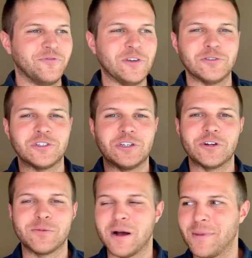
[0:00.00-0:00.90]
feel
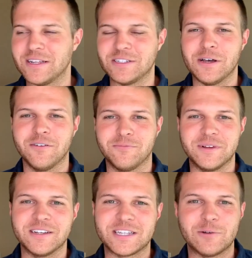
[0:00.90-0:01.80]
secure about myself,
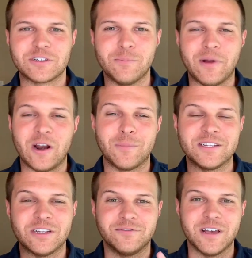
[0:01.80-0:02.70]
because I was comparing
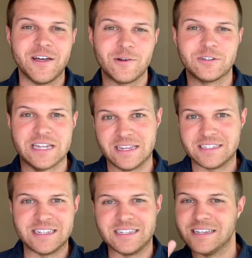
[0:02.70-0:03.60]
myself to others and I'd
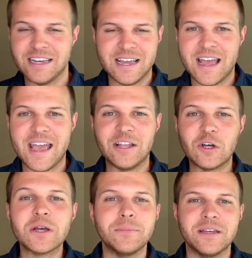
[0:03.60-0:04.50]
see, hey,
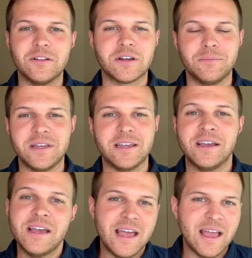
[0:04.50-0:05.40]
look at me, look at me.
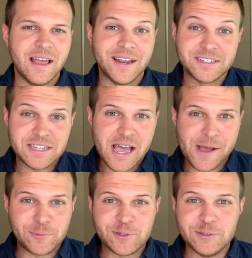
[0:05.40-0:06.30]
And it's
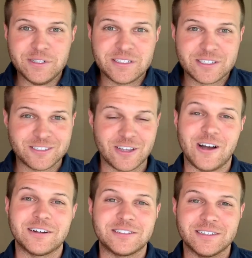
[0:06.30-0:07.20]
absolutely
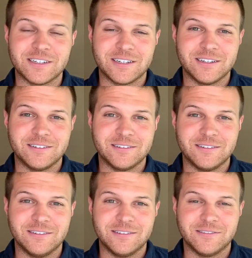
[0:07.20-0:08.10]
toxic,
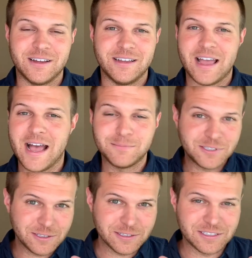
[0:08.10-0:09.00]
right?
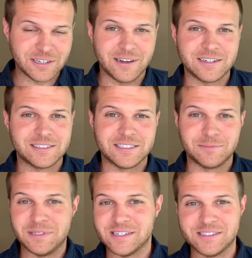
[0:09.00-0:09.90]
Absolutely toxic,
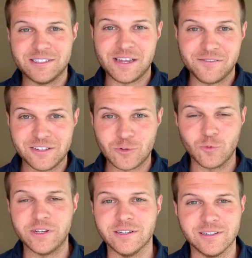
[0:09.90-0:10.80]
because none of it's
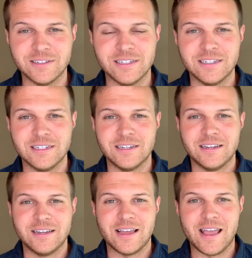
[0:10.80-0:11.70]
real.
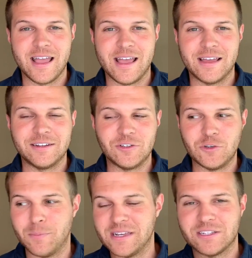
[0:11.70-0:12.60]
And
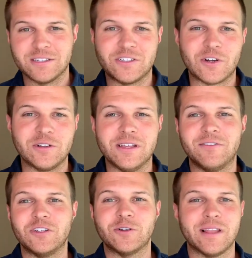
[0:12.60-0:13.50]
you basically start
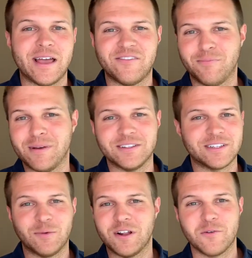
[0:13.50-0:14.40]
living your life based
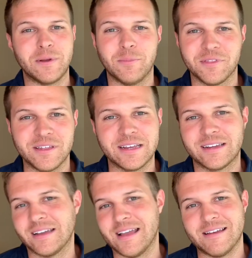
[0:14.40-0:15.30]
on what other people
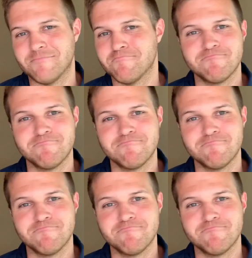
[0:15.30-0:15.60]
think, and